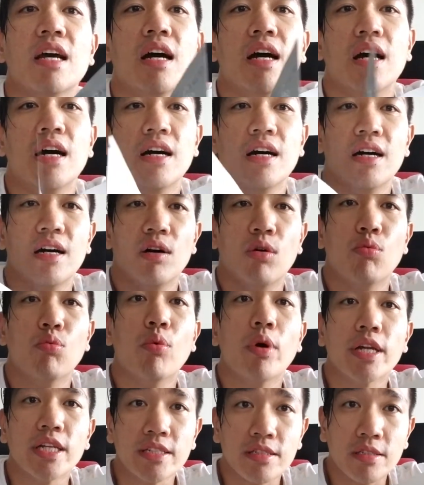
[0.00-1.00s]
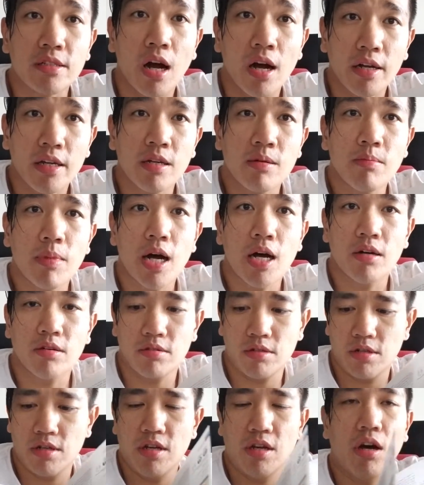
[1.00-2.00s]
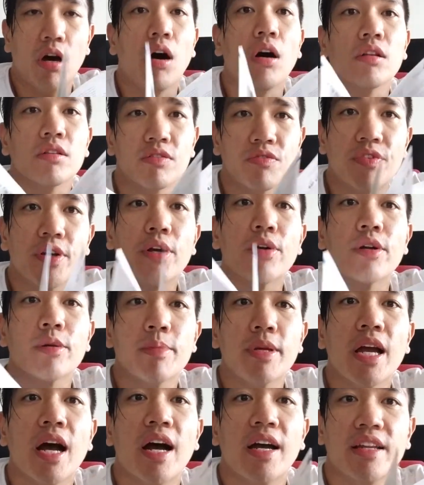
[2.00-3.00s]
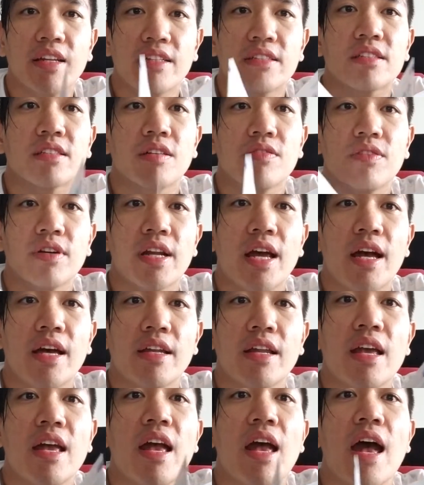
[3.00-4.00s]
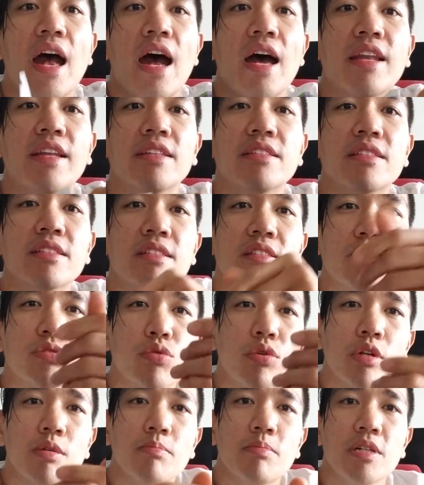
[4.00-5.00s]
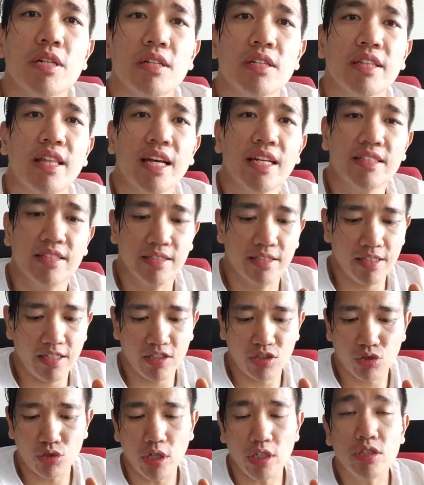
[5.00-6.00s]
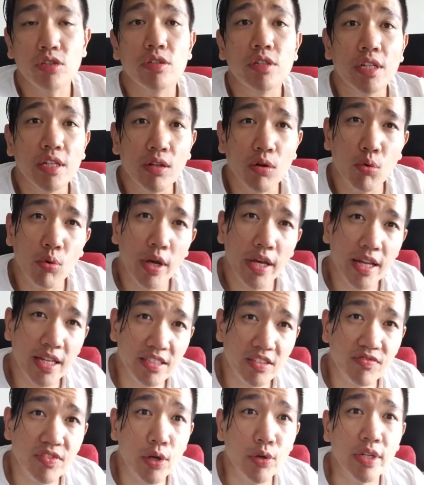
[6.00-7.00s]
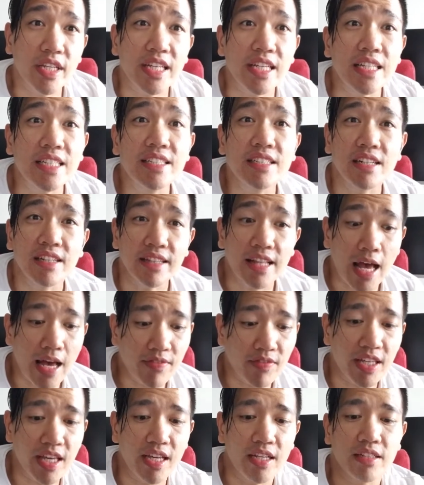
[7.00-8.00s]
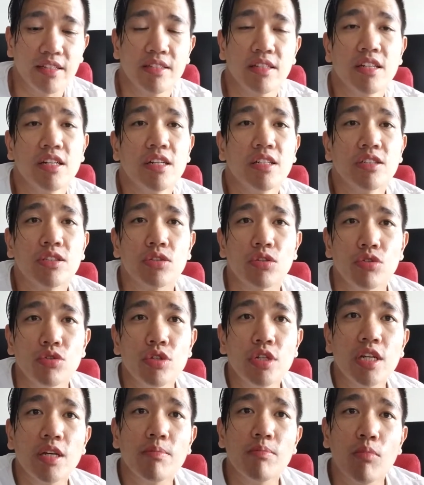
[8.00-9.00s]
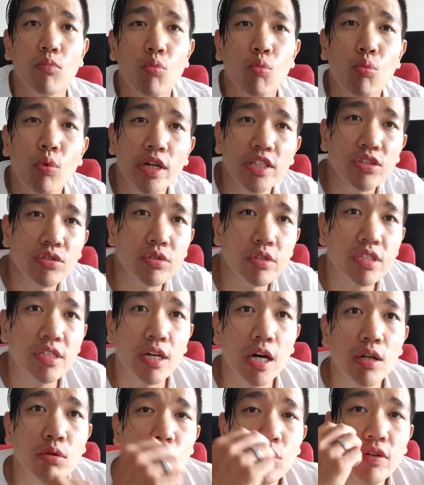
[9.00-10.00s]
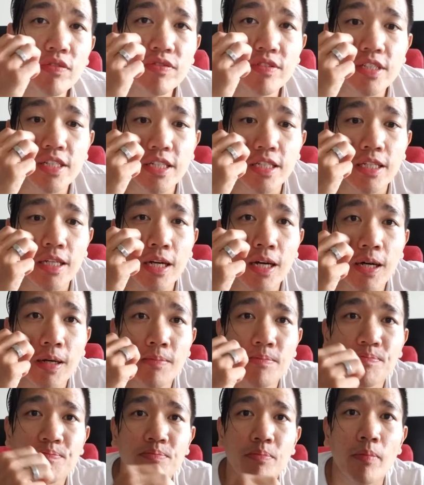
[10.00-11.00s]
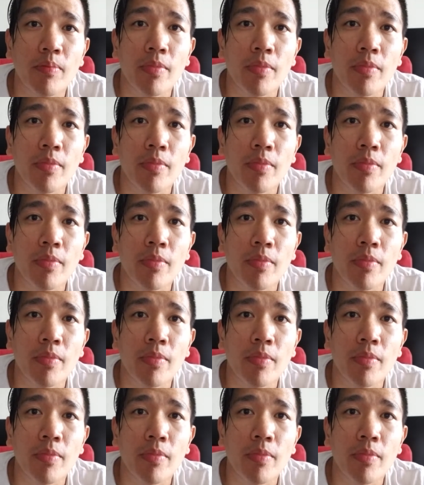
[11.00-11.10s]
uh, what he's talking about all the theory behind it and stuff like that and this is a sort of book that's uh, structured in a way that's very easy to navigate so you could once you're done with the um,